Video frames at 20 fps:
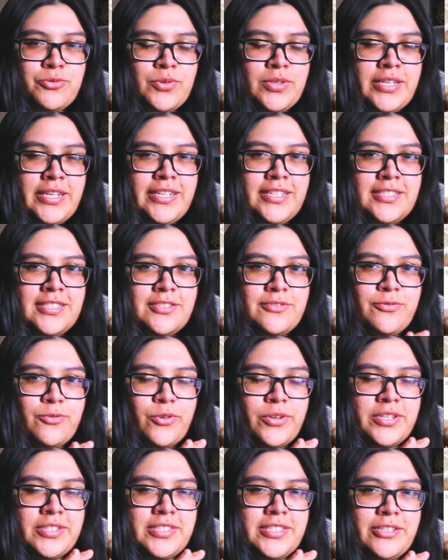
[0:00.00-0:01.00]
released
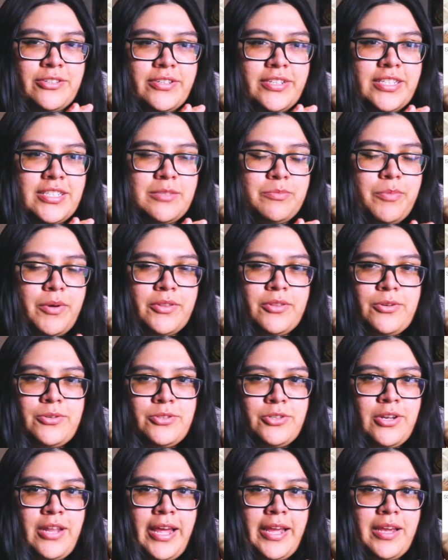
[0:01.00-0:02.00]
for the series, but
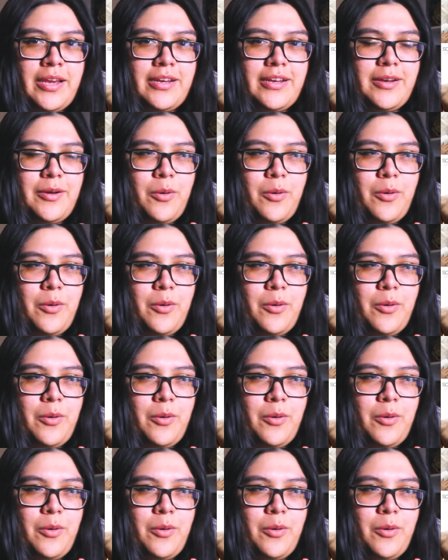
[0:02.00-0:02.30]
those are like